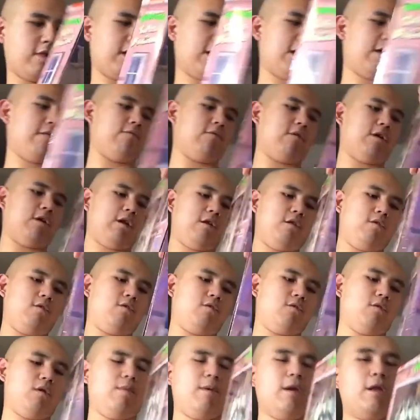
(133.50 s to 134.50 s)
have a lot of
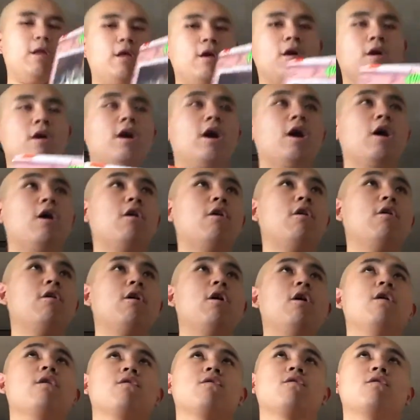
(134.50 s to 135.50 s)
enjoyment.
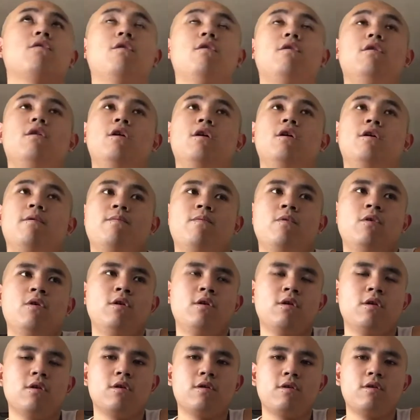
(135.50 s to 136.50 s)
also, uh,
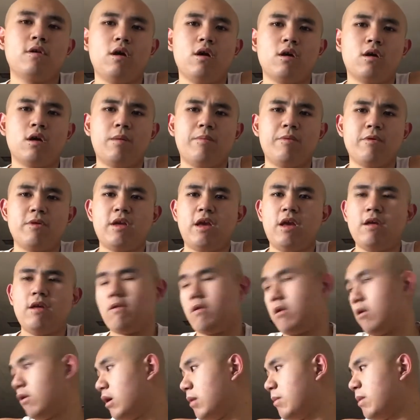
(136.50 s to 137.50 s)
a couple days
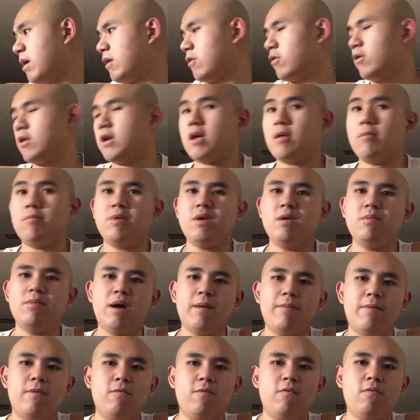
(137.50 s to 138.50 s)
ago, I managed to get
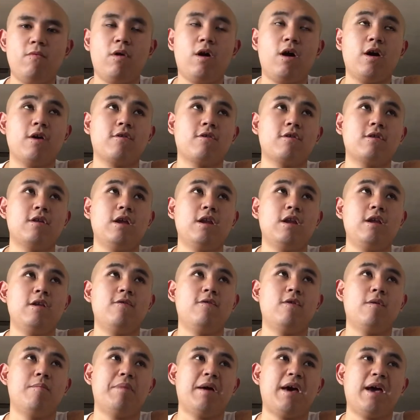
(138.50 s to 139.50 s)
Bebop and Rocksteady,
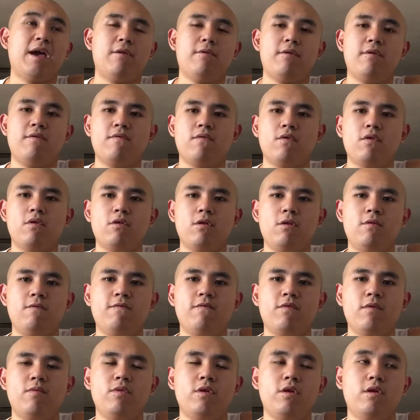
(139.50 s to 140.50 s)
the pirate version
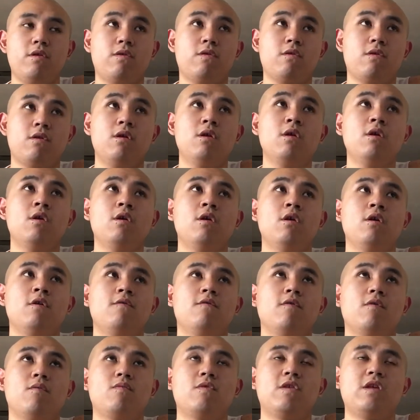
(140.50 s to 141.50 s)
from the
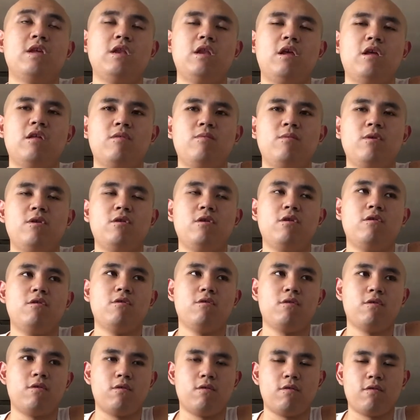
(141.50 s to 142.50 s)
from Teenage Mutant Ninja
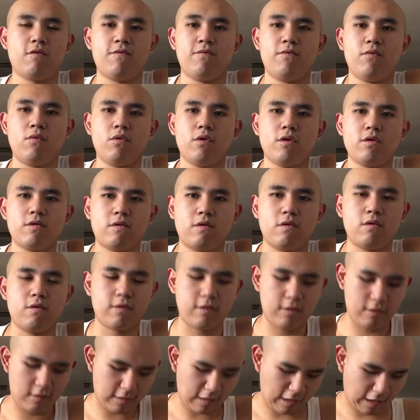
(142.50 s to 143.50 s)
Turtles 4, Turtles
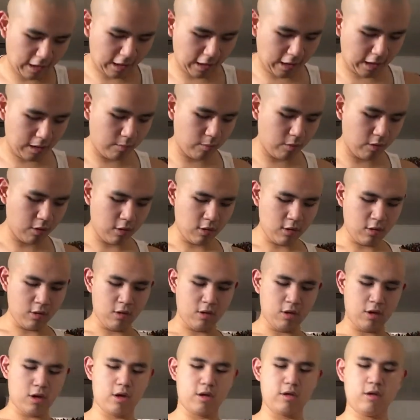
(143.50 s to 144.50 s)
in Time.
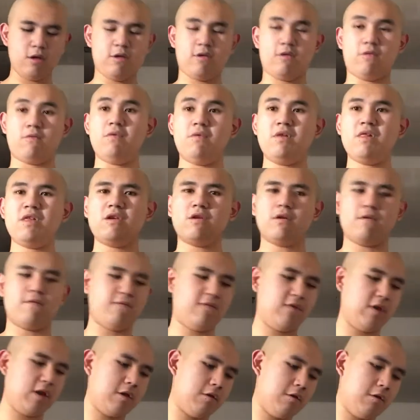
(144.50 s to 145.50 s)
Uh, you know, a really good
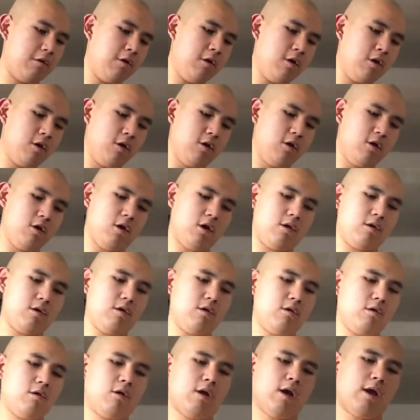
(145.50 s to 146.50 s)
figure. Uh, you
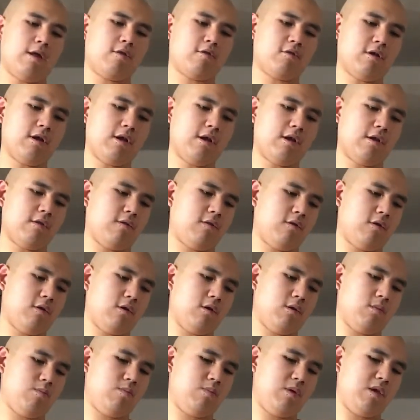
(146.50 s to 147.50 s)
know, I try not
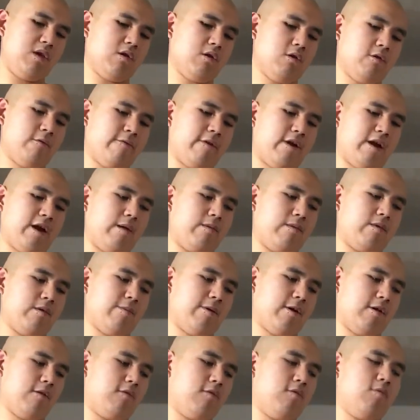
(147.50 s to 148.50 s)
to be overhyped
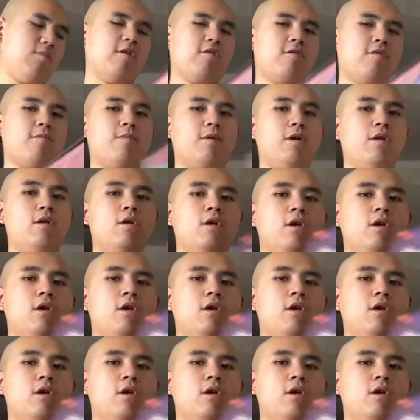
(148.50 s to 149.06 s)
about it too much, but